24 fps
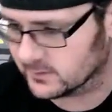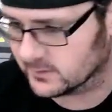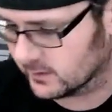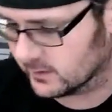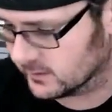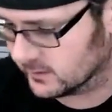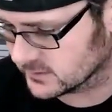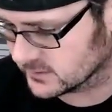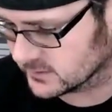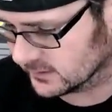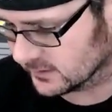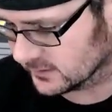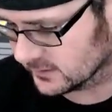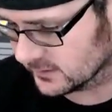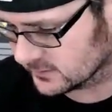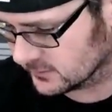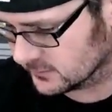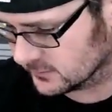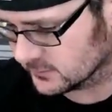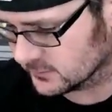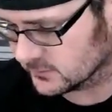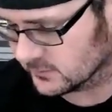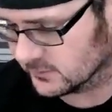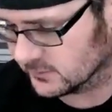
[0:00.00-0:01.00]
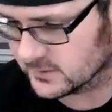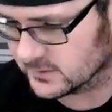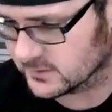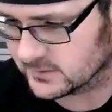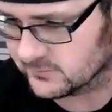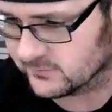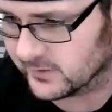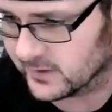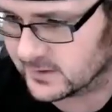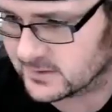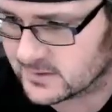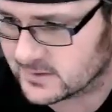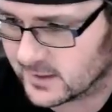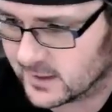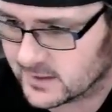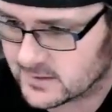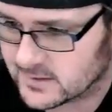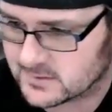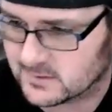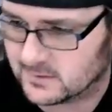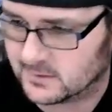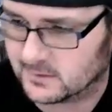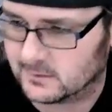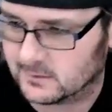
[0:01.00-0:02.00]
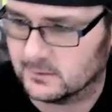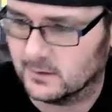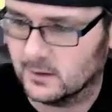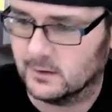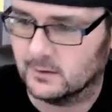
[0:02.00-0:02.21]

to get to. So Ew. Fantastic. No,